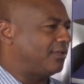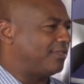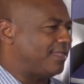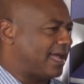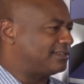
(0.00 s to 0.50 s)

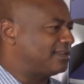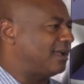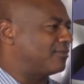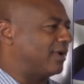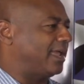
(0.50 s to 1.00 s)
that's
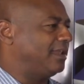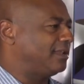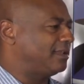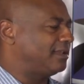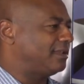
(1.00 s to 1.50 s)
not right,
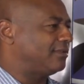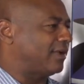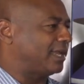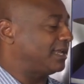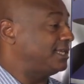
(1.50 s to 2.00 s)

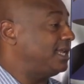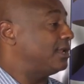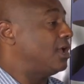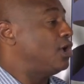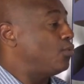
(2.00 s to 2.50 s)
right? Because he
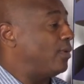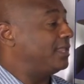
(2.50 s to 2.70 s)
didn't, when